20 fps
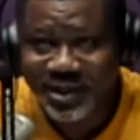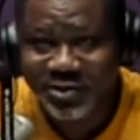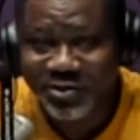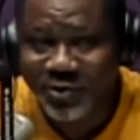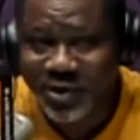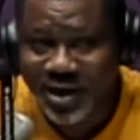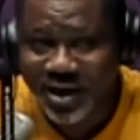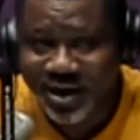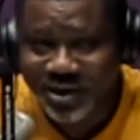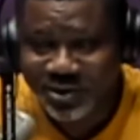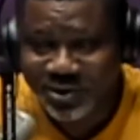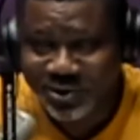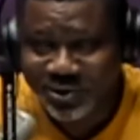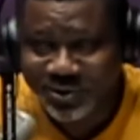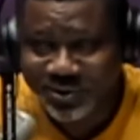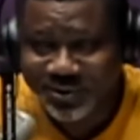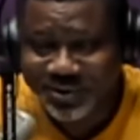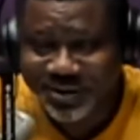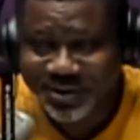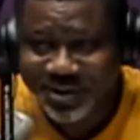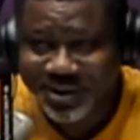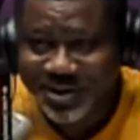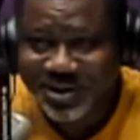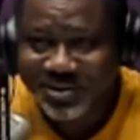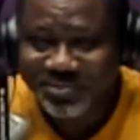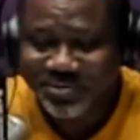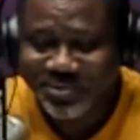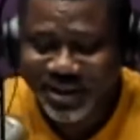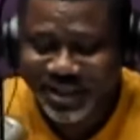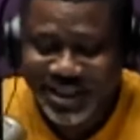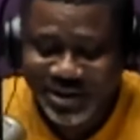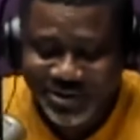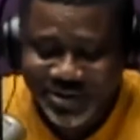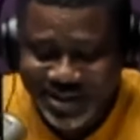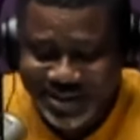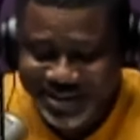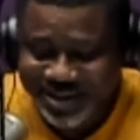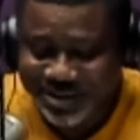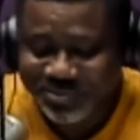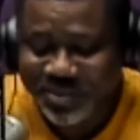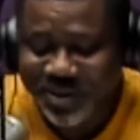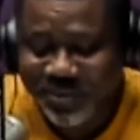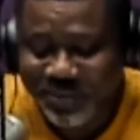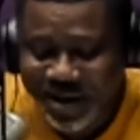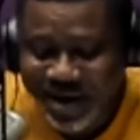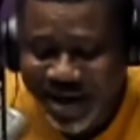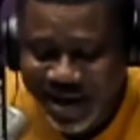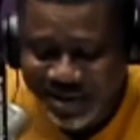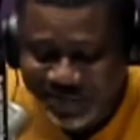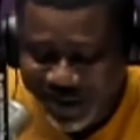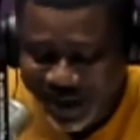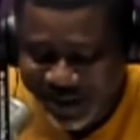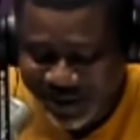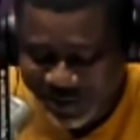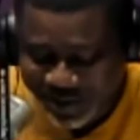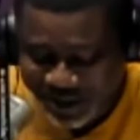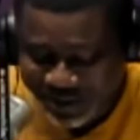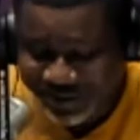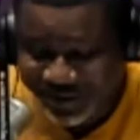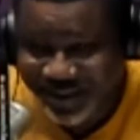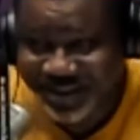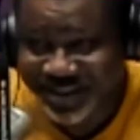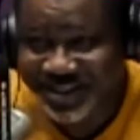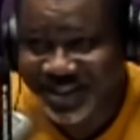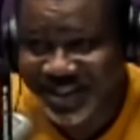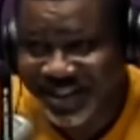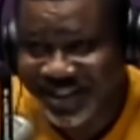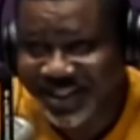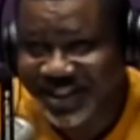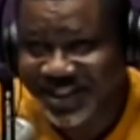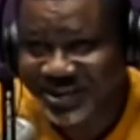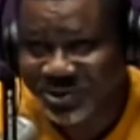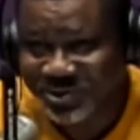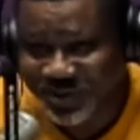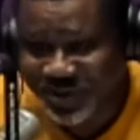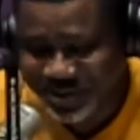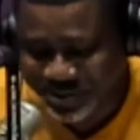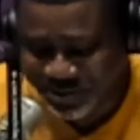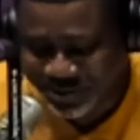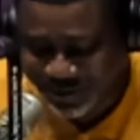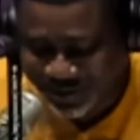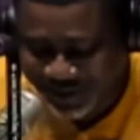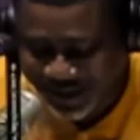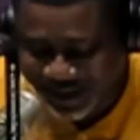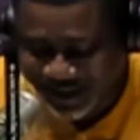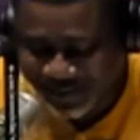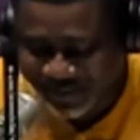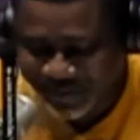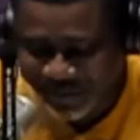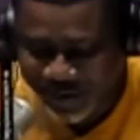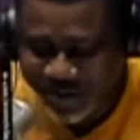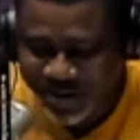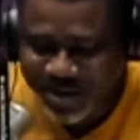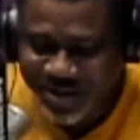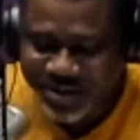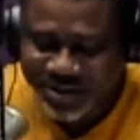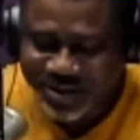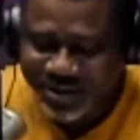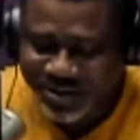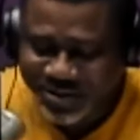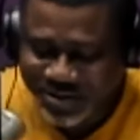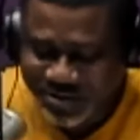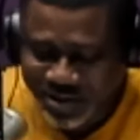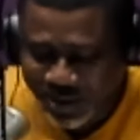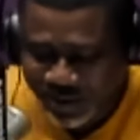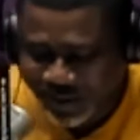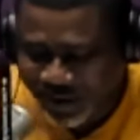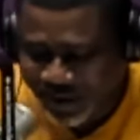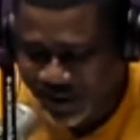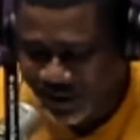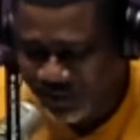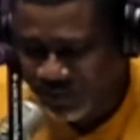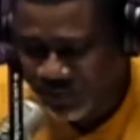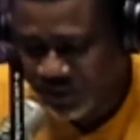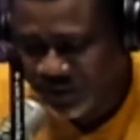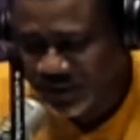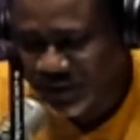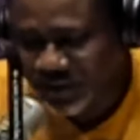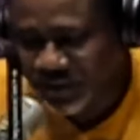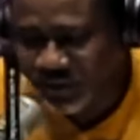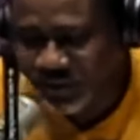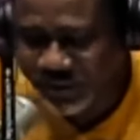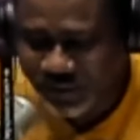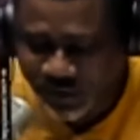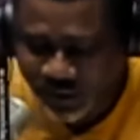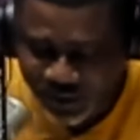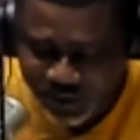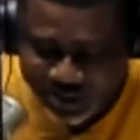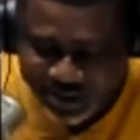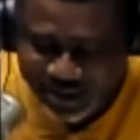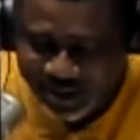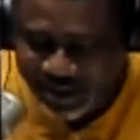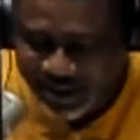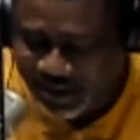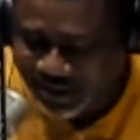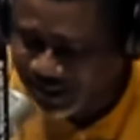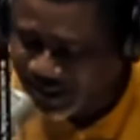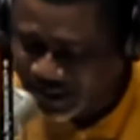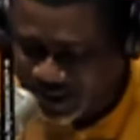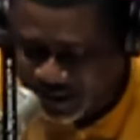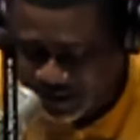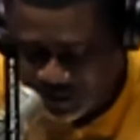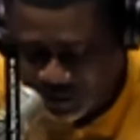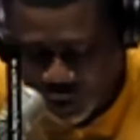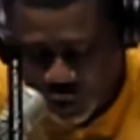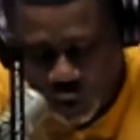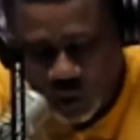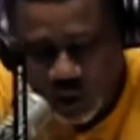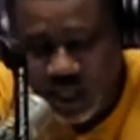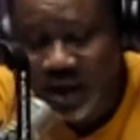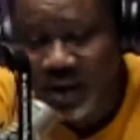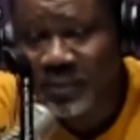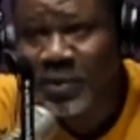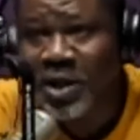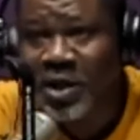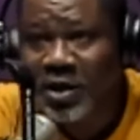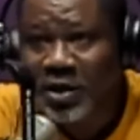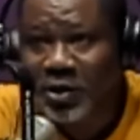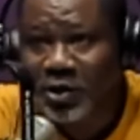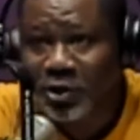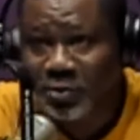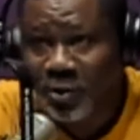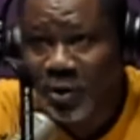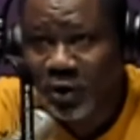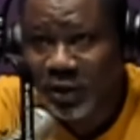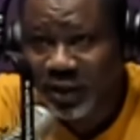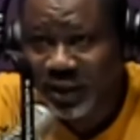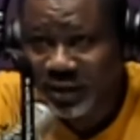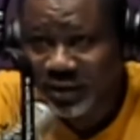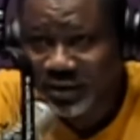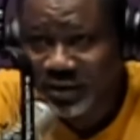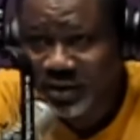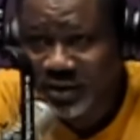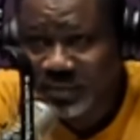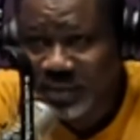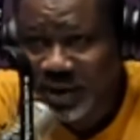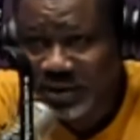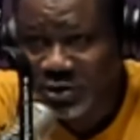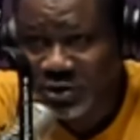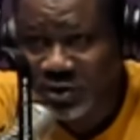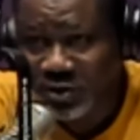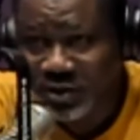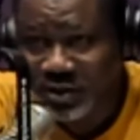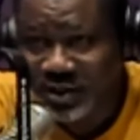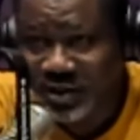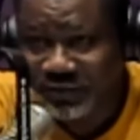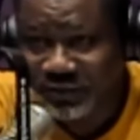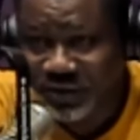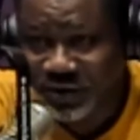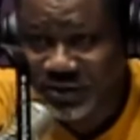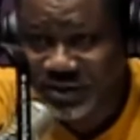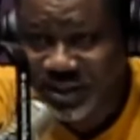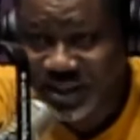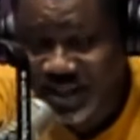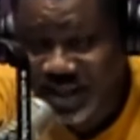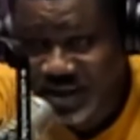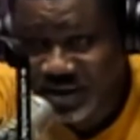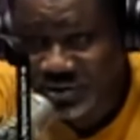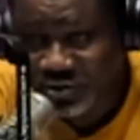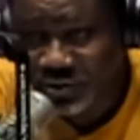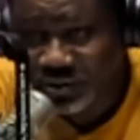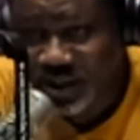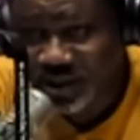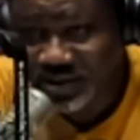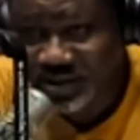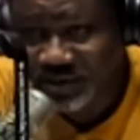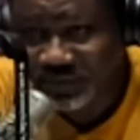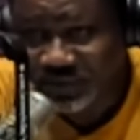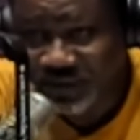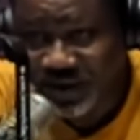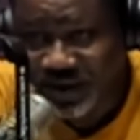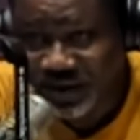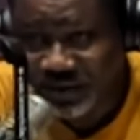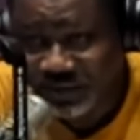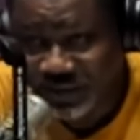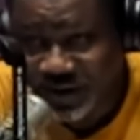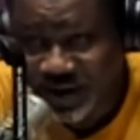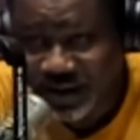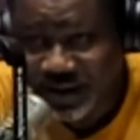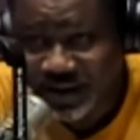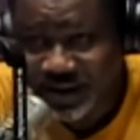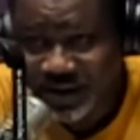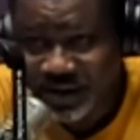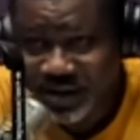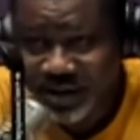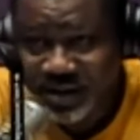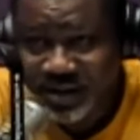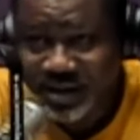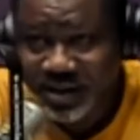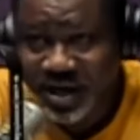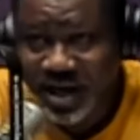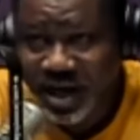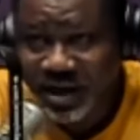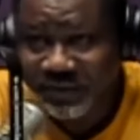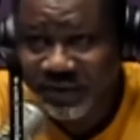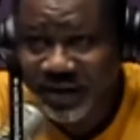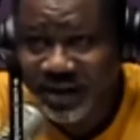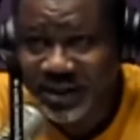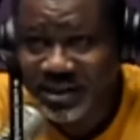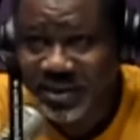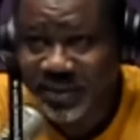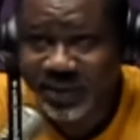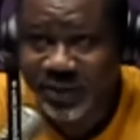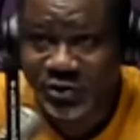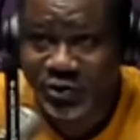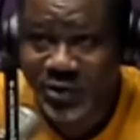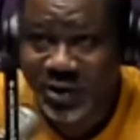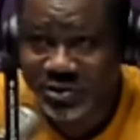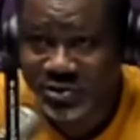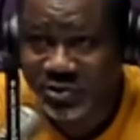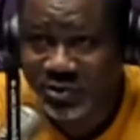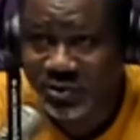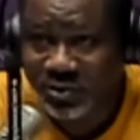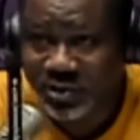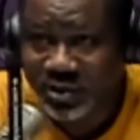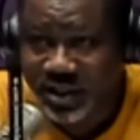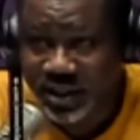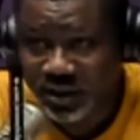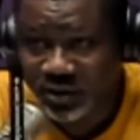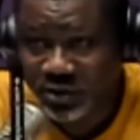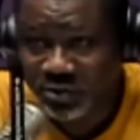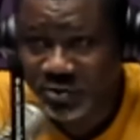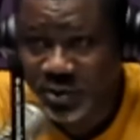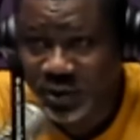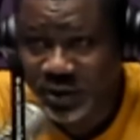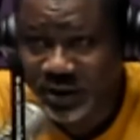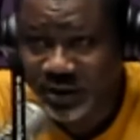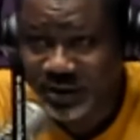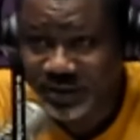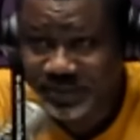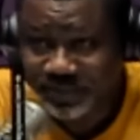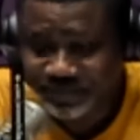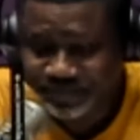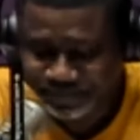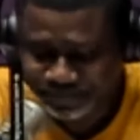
And no. Made that was papa, pano, a drink today, and twas sorry, unfortunately, we've lost the next caller. Good morning. Patrol, your friend say now so can free him for now for intimate twasso. Hello, good morning.